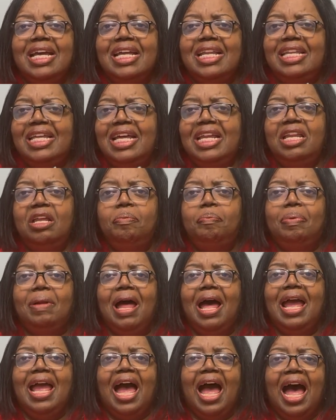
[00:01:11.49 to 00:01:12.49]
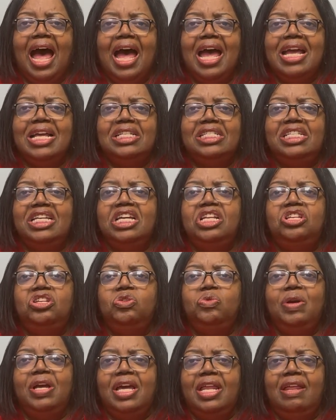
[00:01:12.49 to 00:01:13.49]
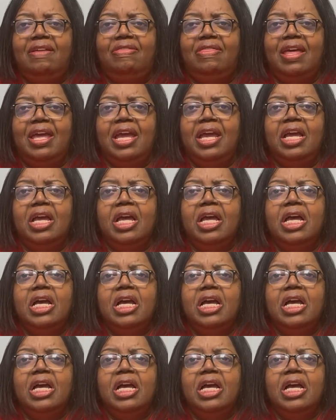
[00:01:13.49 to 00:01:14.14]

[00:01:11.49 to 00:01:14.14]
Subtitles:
didn't apply ice, didn't do anything.